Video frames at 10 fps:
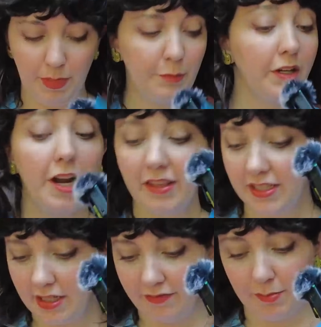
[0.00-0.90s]
But
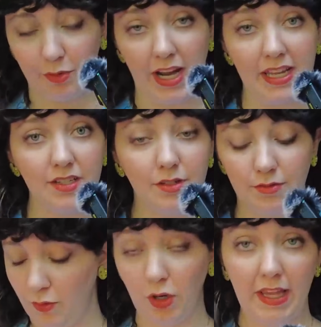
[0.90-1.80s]
regardless of the brand,
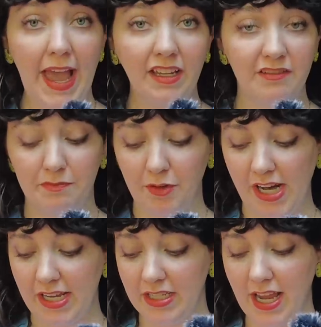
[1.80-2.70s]
or lack of
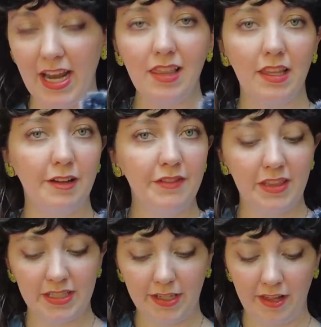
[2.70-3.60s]
brand, I loved
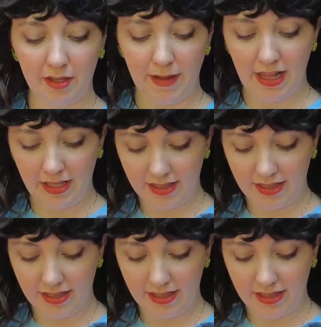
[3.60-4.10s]
this color palette.